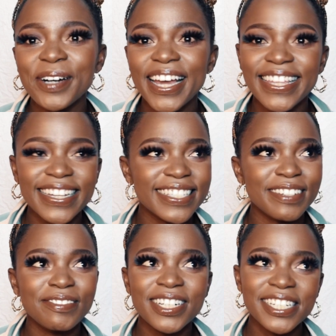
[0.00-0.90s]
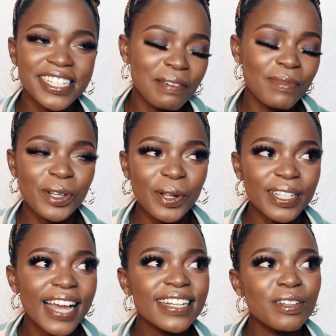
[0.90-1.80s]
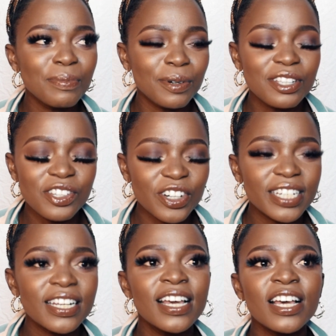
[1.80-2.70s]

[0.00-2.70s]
I think it's a French name and all that, Dubois Street.